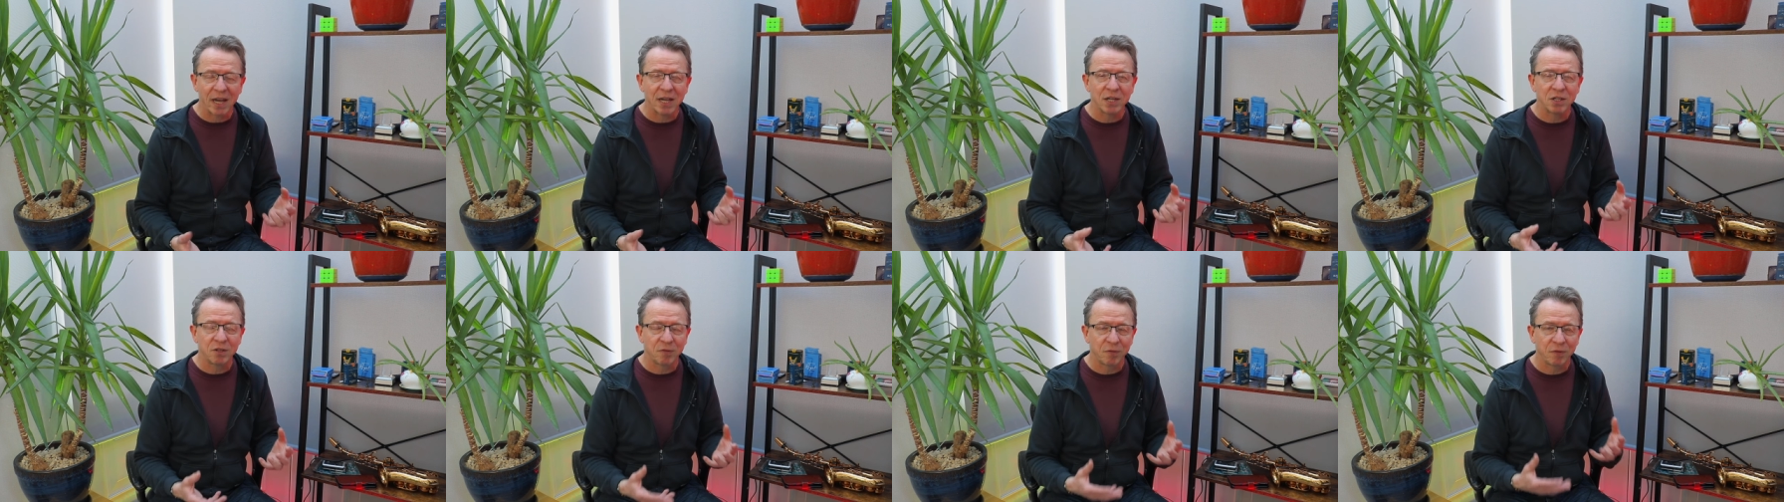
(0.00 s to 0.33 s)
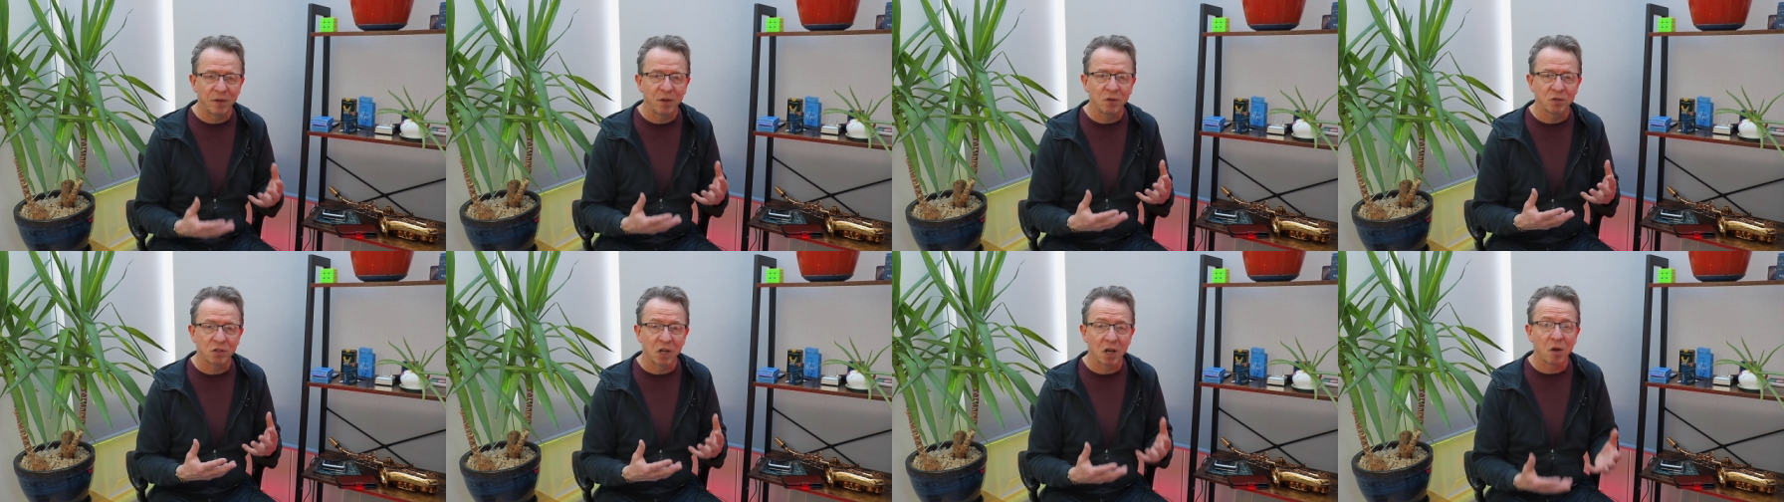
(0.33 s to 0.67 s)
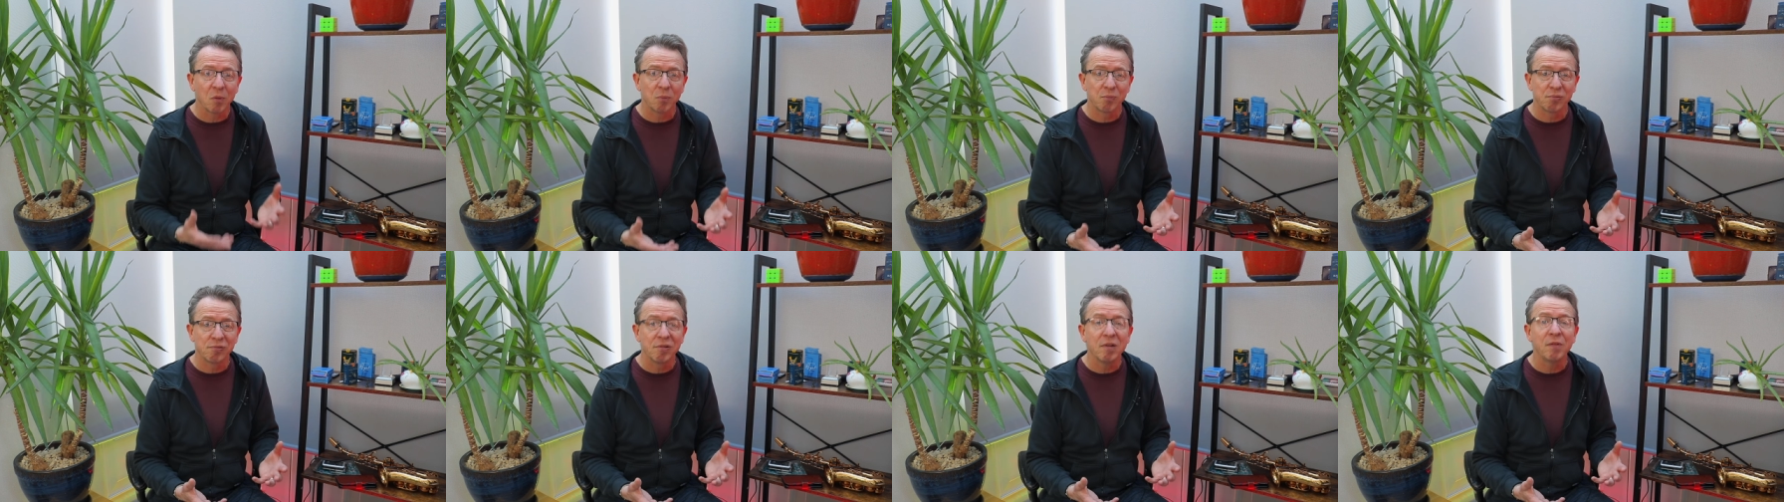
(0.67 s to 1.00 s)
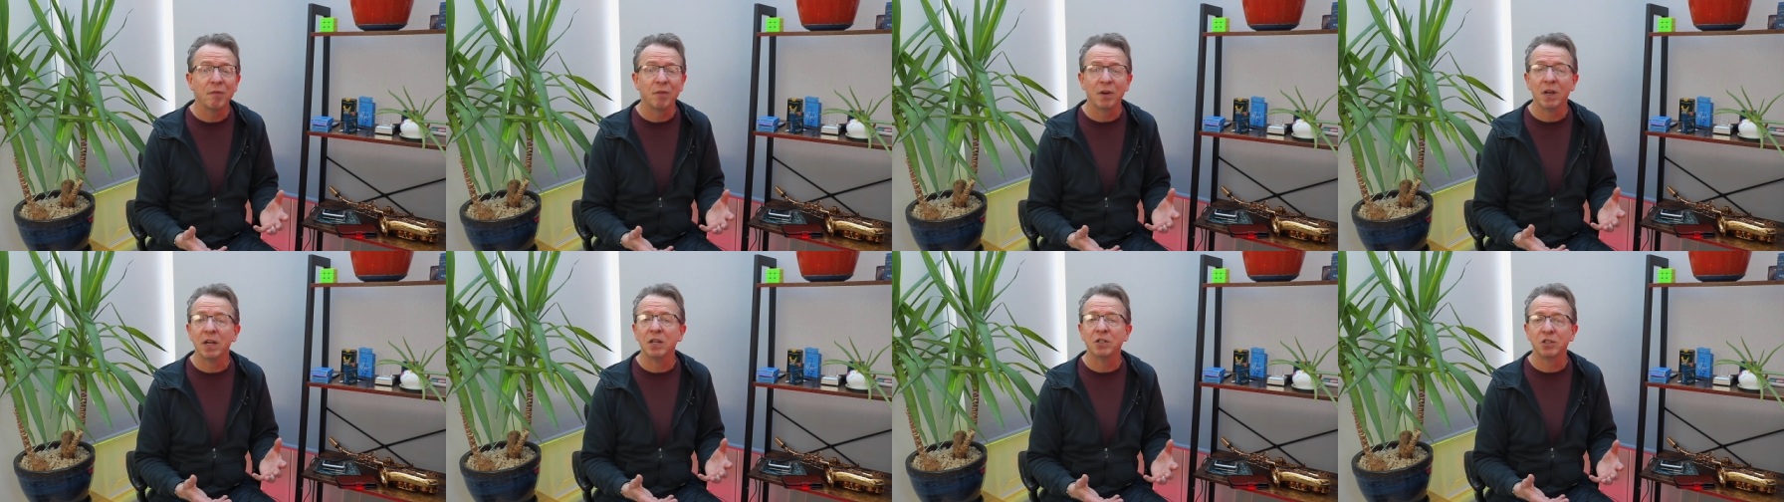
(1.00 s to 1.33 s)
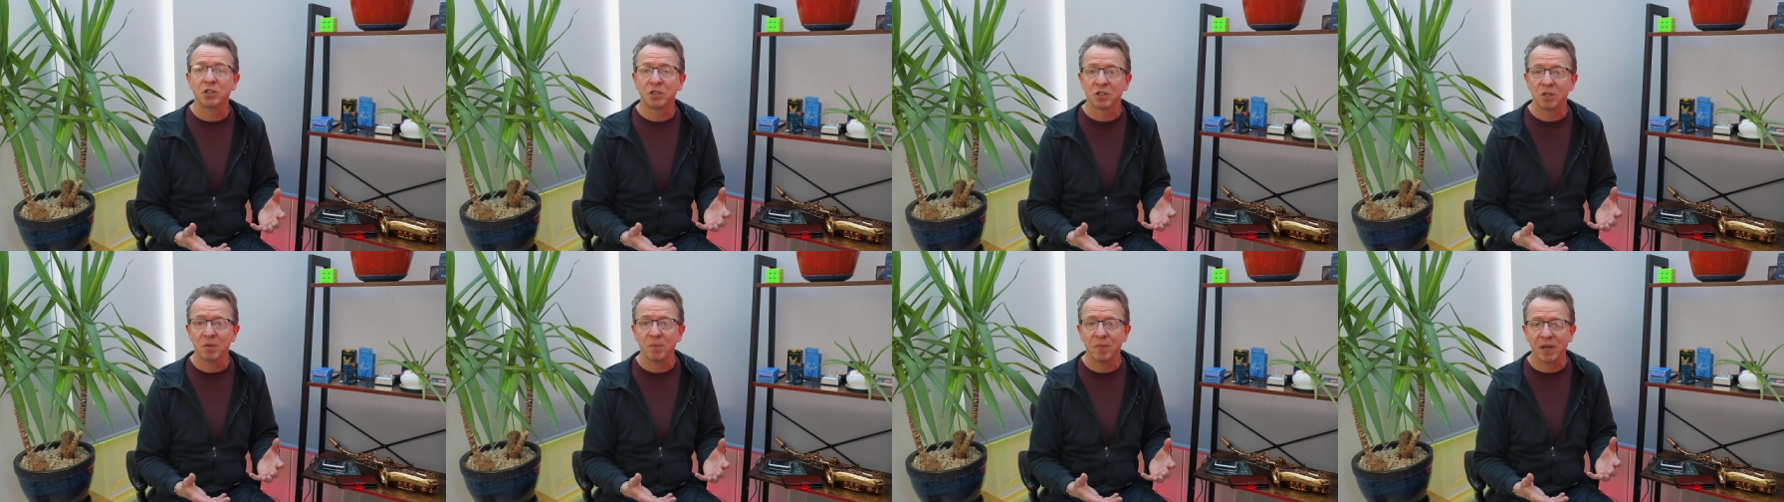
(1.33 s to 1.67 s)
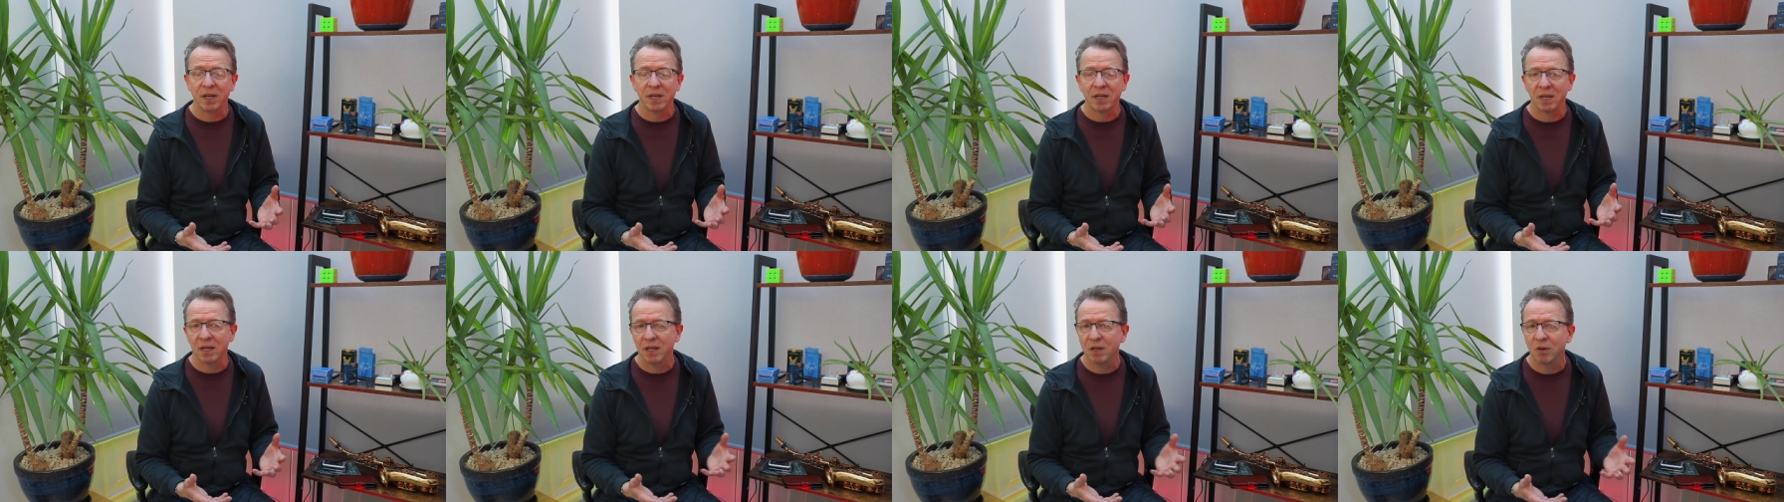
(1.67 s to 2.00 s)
It feels like a privilege to me,